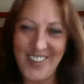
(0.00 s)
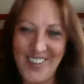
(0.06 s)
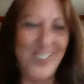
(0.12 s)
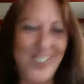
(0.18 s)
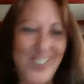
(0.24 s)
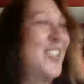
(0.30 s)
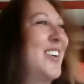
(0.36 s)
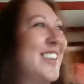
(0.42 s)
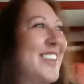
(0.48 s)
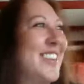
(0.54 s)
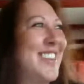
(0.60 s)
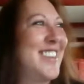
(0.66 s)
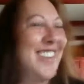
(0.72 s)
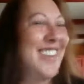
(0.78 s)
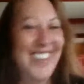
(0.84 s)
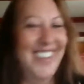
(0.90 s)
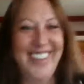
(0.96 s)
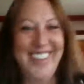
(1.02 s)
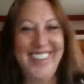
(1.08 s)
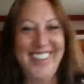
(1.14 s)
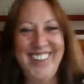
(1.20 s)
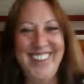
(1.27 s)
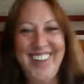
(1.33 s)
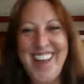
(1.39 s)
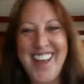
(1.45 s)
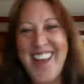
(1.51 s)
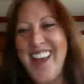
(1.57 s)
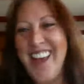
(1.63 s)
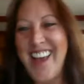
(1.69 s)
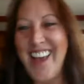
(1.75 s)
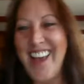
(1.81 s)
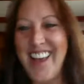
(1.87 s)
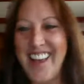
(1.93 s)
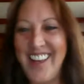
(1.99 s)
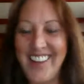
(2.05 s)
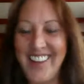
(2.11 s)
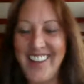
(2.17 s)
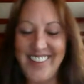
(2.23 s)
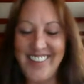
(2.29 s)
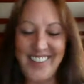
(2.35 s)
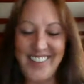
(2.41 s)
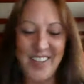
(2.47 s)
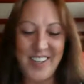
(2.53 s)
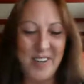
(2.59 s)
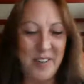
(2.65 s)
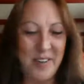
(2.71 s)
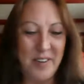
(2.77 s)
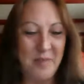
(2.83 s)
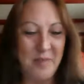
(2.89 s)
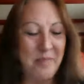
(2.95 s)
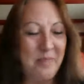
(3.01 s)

what it was. And uh,